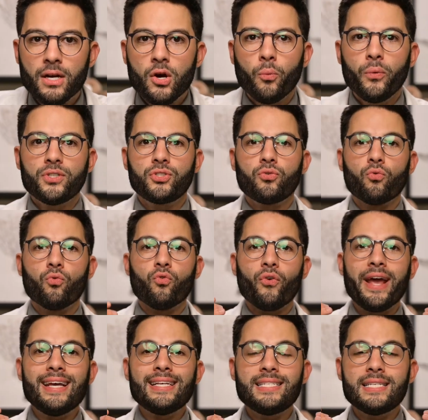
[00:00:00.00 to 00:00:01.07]
which
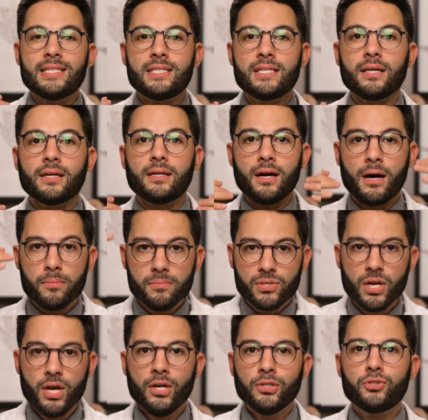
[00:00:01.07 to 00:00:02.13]
raises the gums
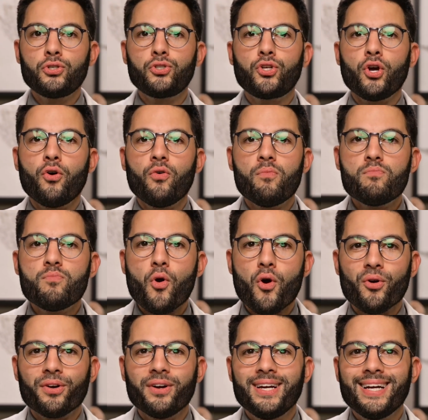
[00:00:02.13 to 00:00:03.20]
to show
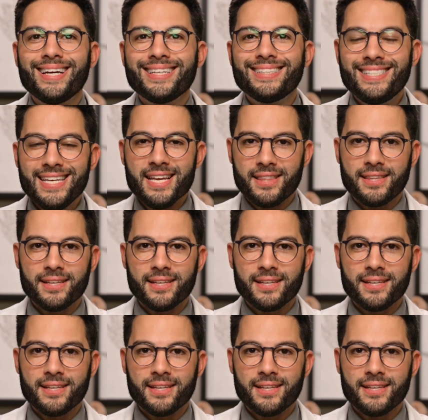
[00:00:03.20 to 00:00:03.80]
more teeth.